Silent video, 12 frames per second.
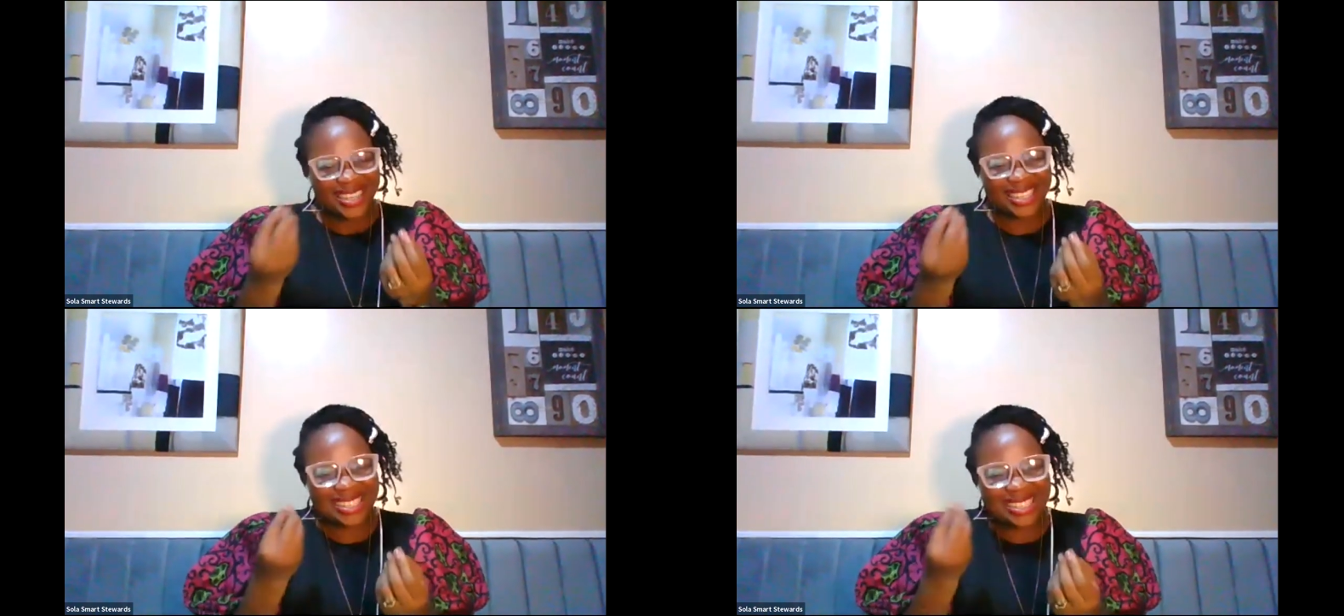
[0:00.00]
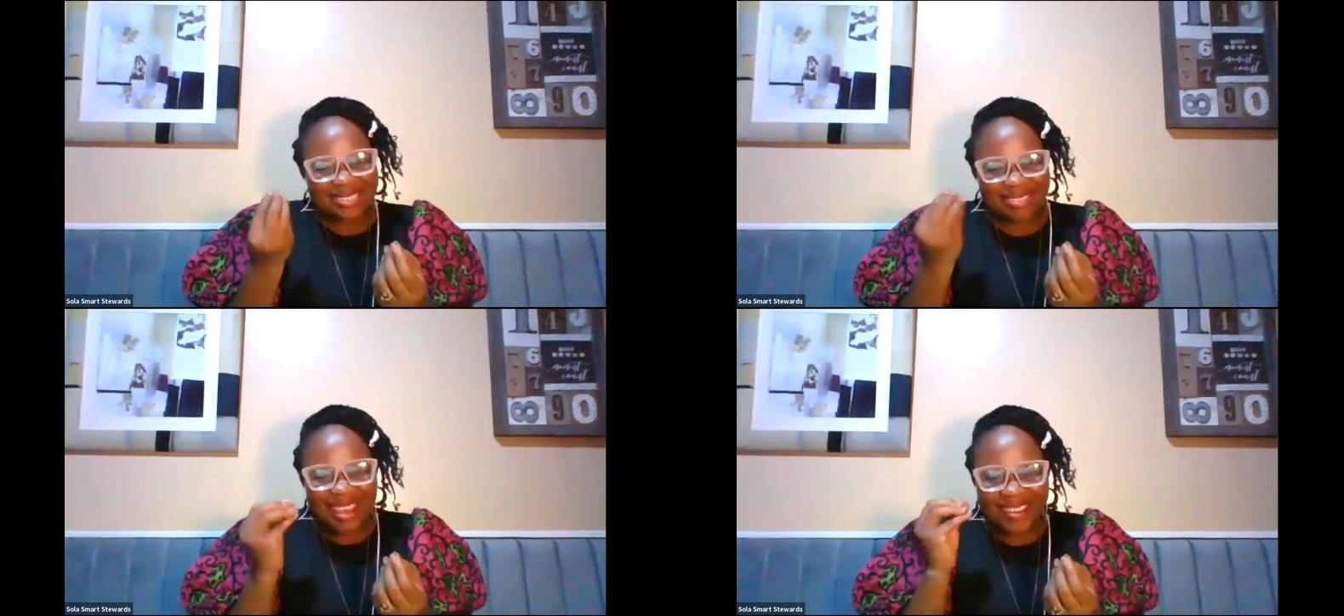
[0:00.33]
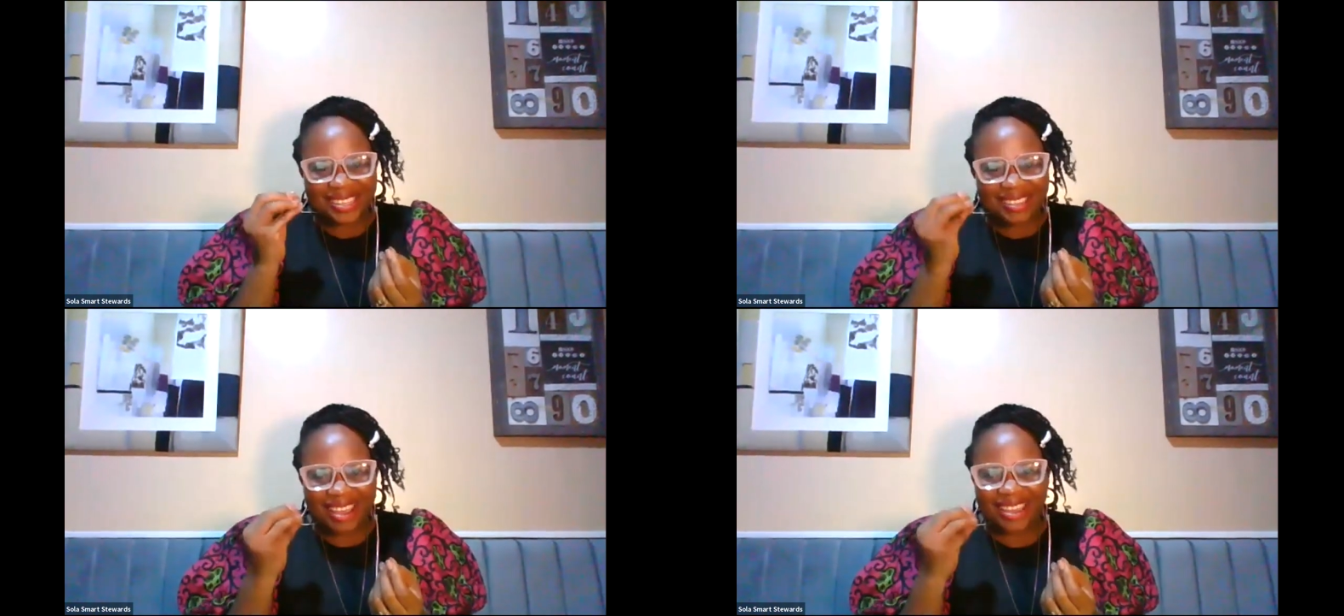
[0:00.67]
is
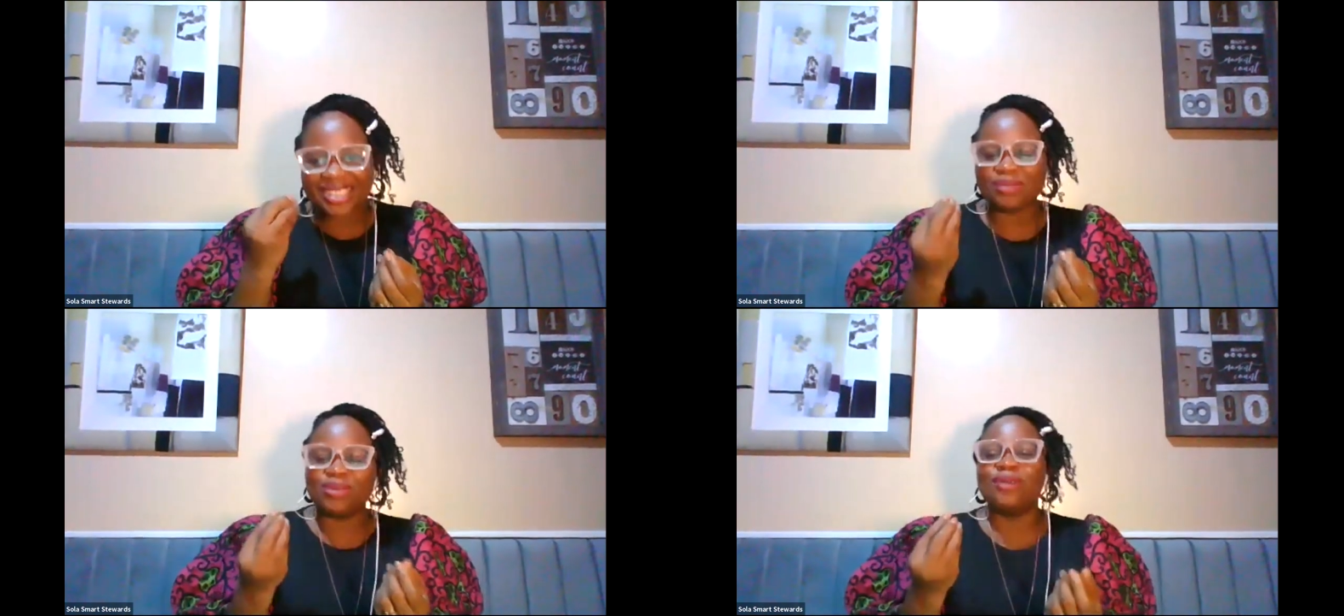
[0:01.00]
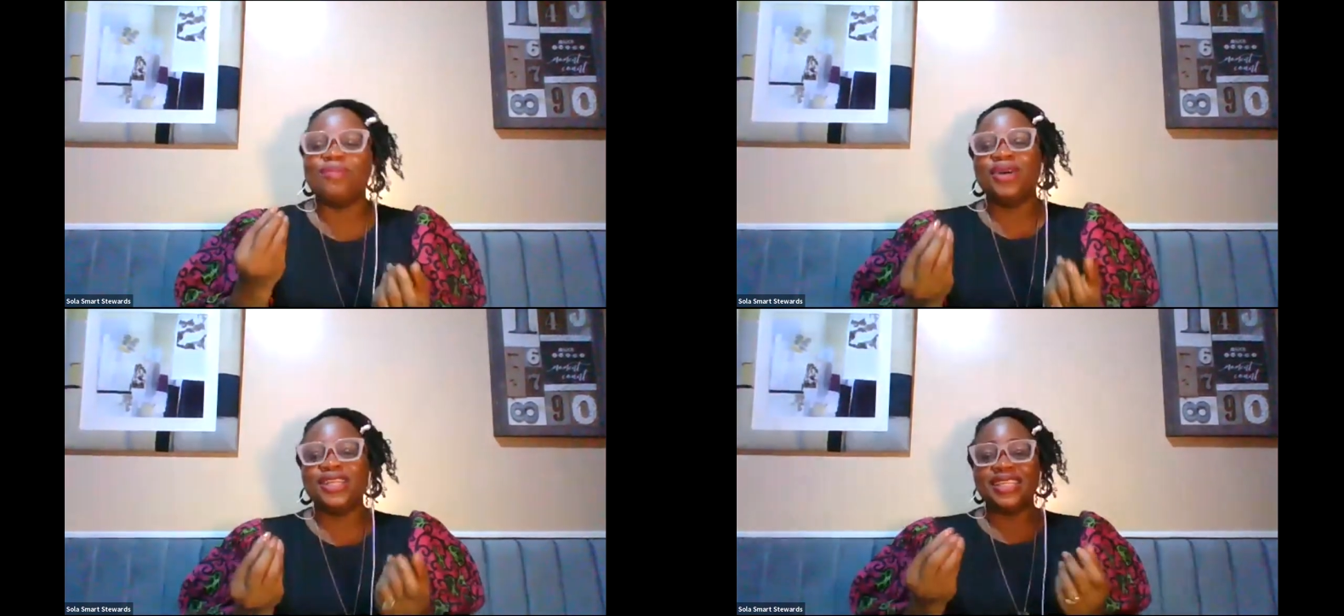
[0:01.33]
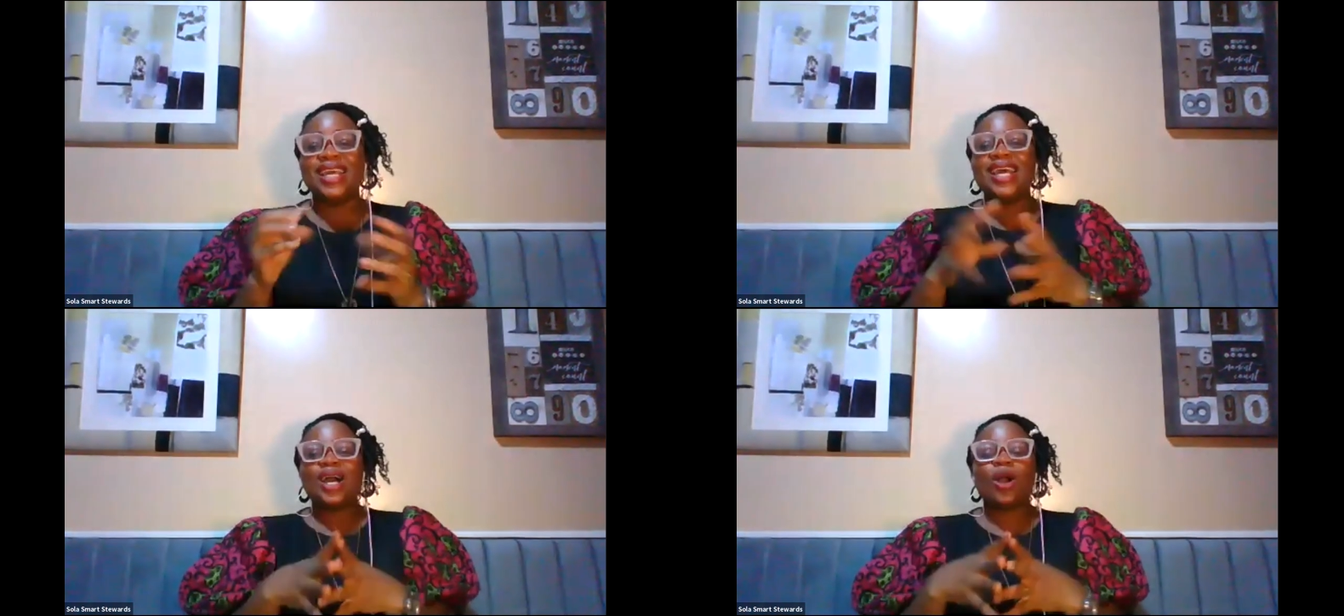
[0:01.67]
very, very small
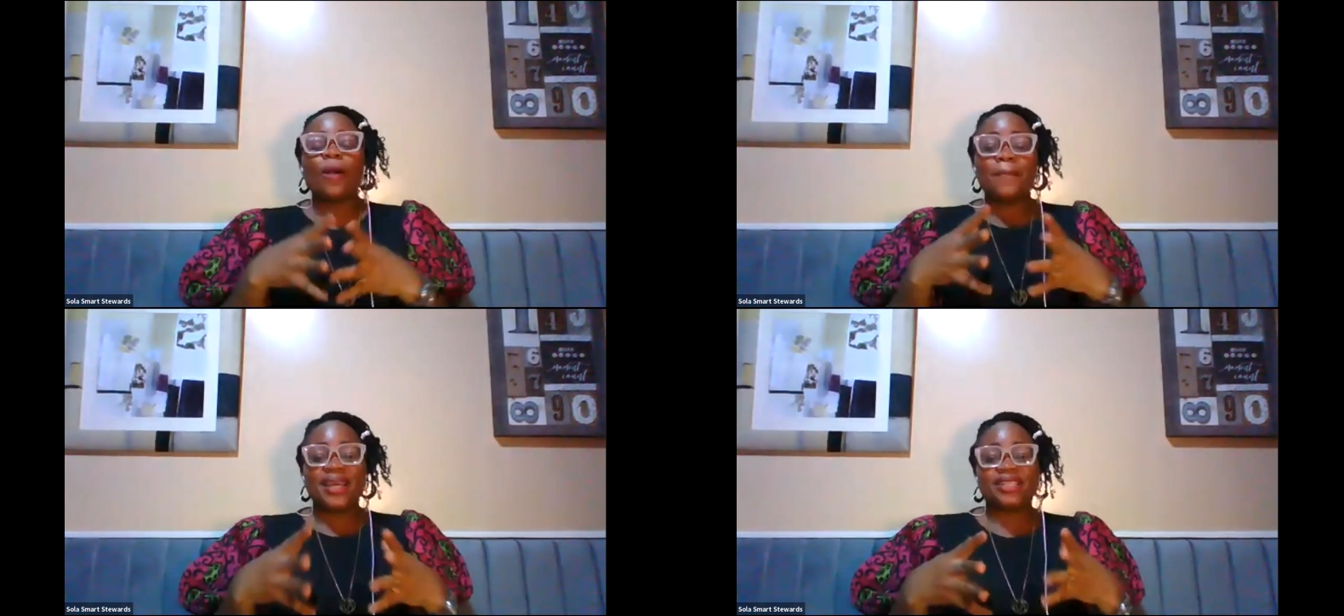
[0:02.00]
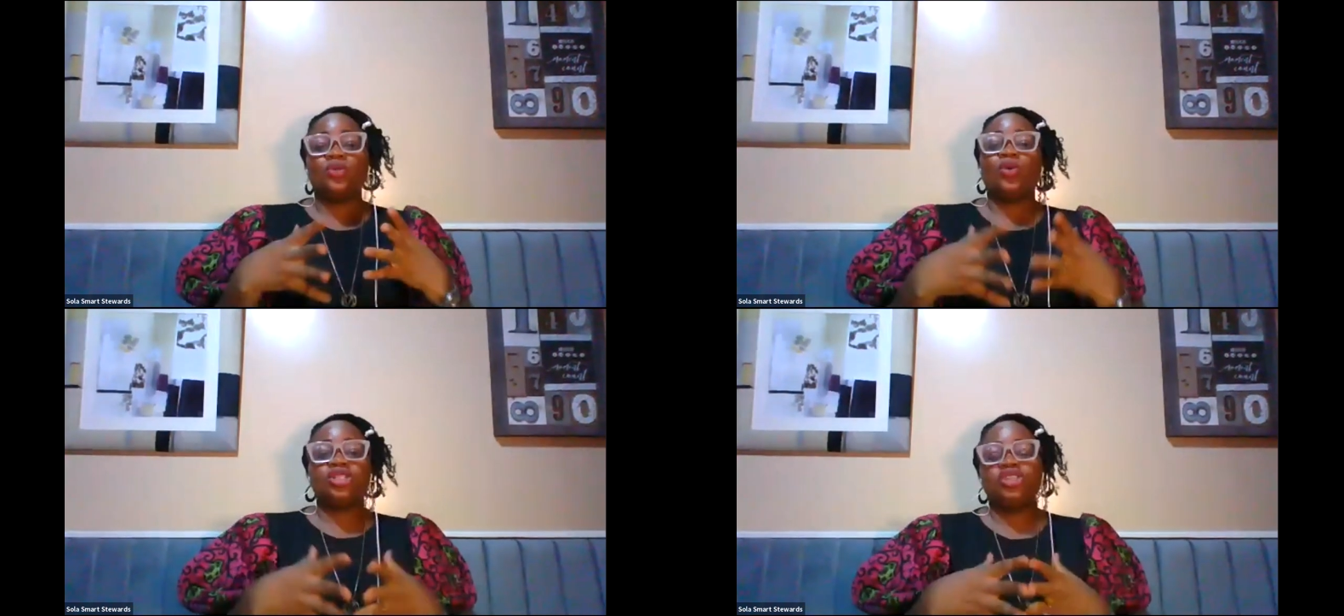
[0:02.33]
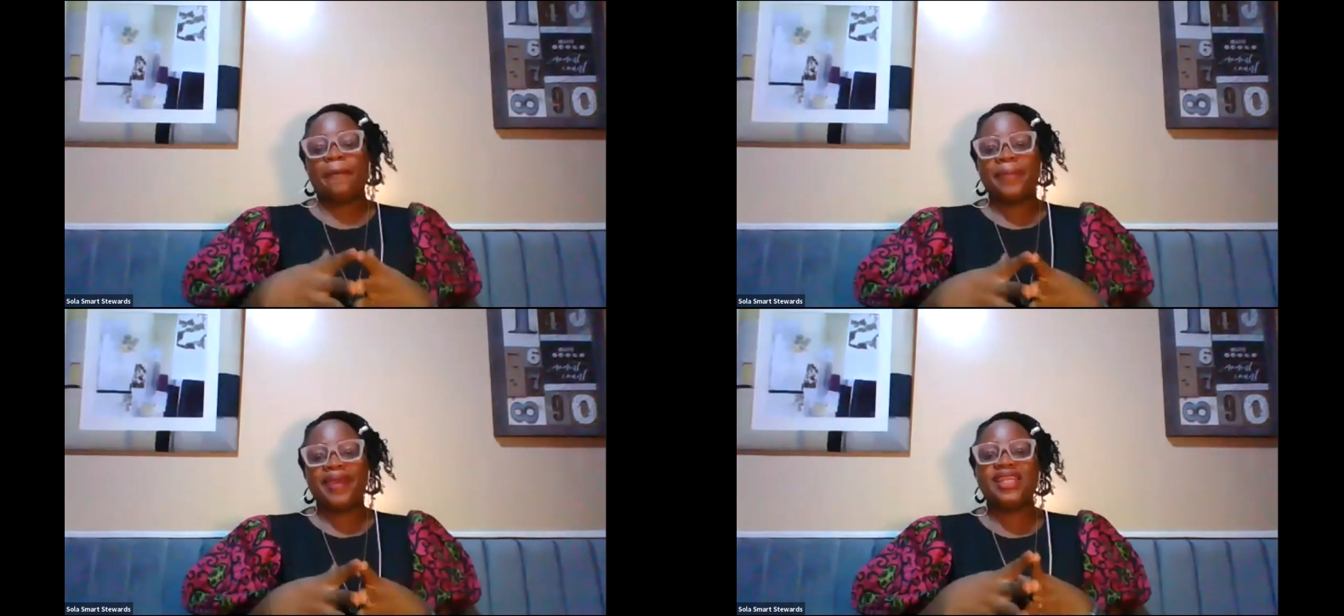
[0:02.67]
money compared to what
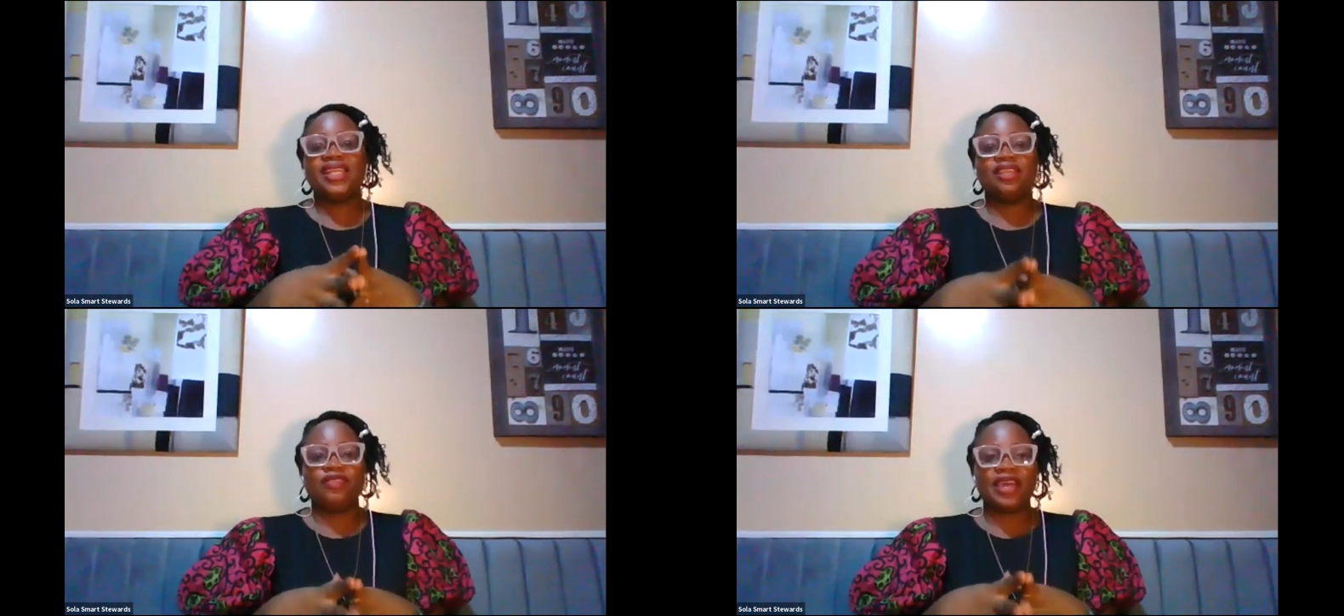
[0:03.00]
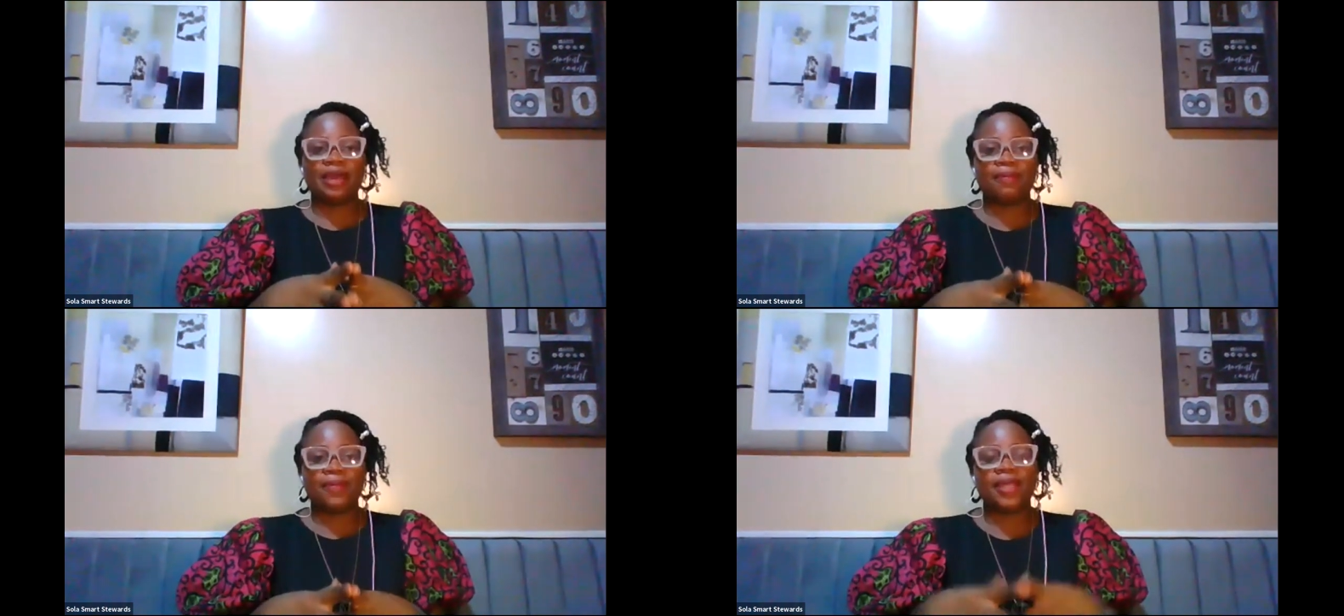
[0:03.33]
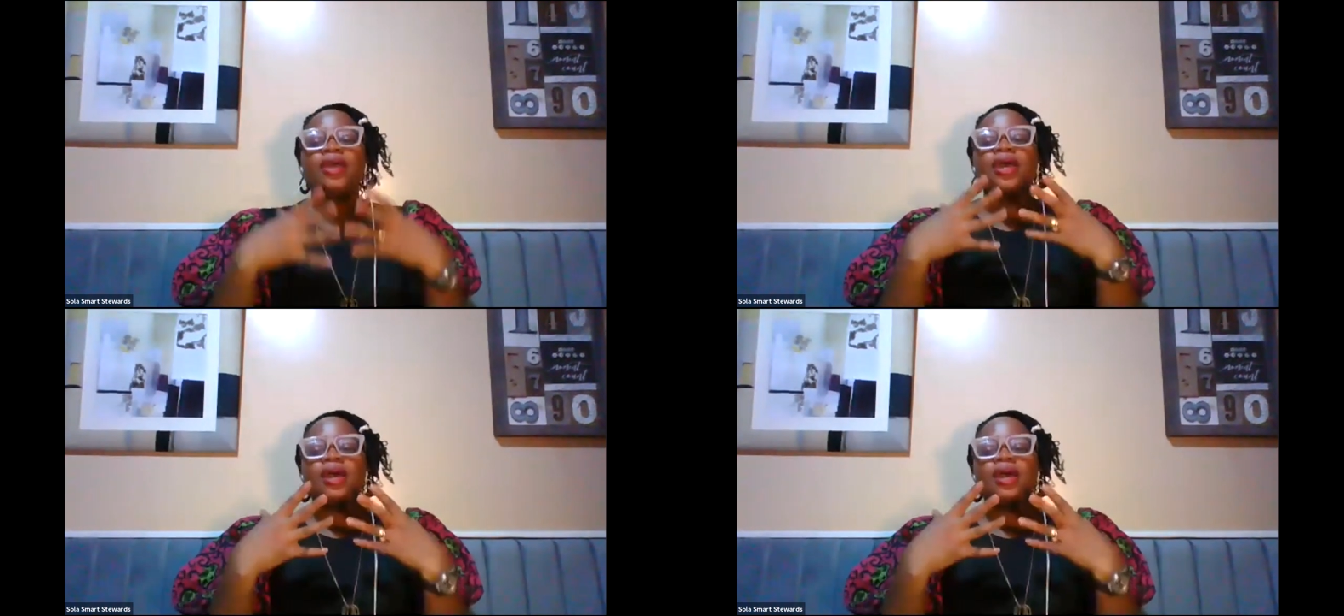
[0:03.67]
you are paying in the VIP.